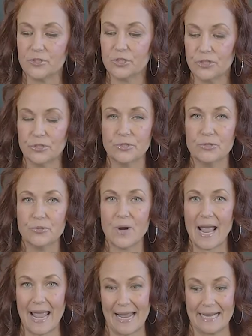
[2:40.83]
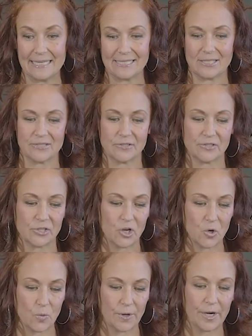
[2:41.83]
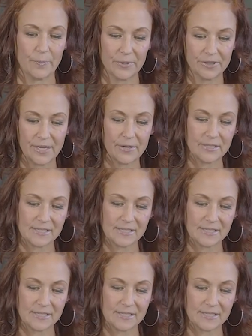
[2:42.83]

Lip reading: 2 eggs. So we're gonna put that all